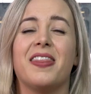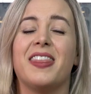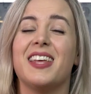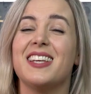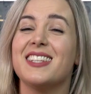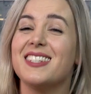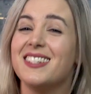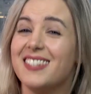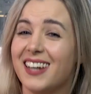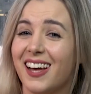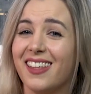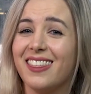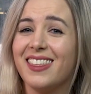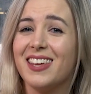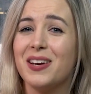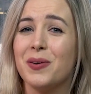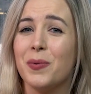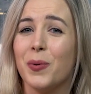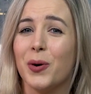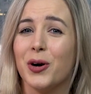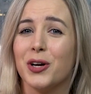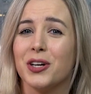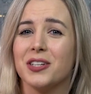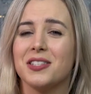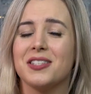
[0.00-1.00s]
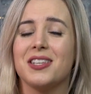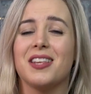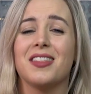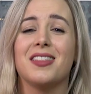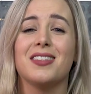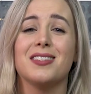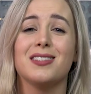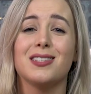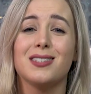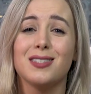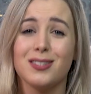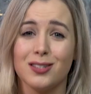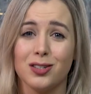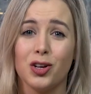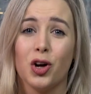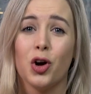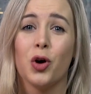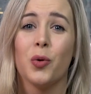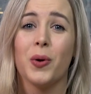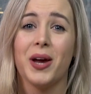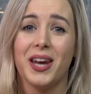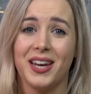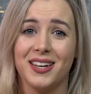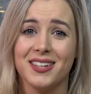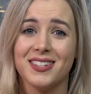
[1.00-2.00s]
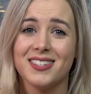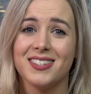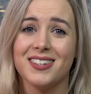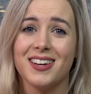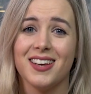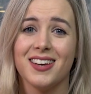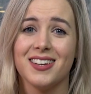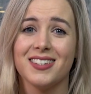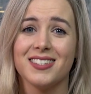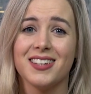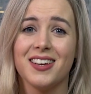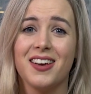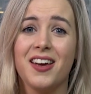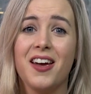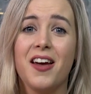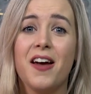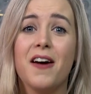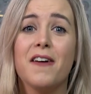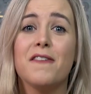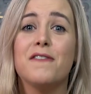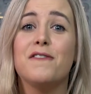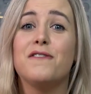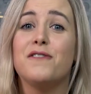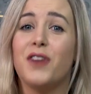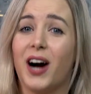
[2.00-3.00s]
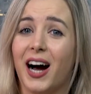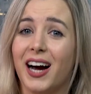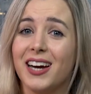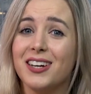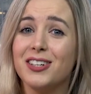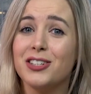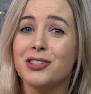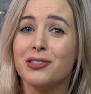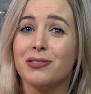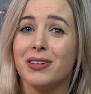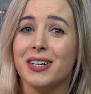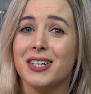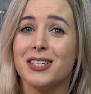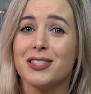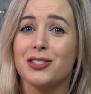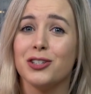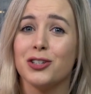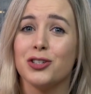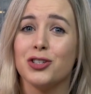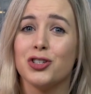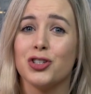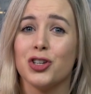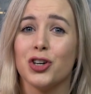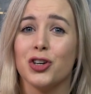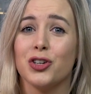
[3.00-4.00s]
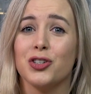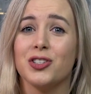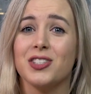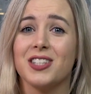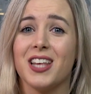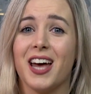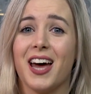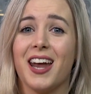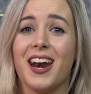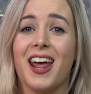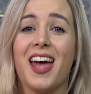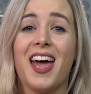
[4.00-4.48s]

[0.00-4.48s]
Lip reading: There's nothing worse than slow internet. Finder research shows that